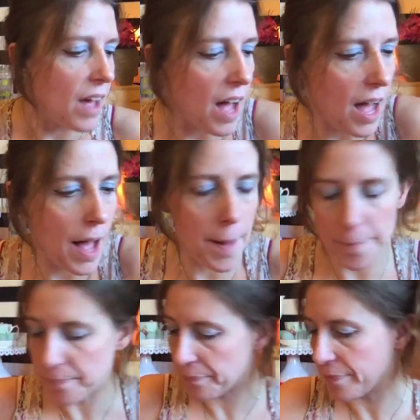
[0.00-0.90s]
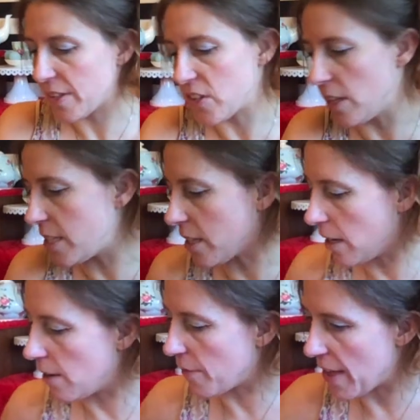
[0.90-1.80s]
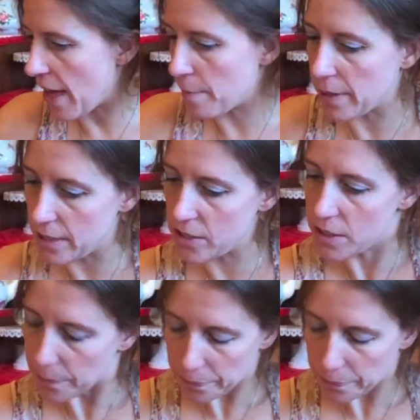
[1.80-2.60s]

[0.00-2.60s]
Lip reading: So let's clarify that, please.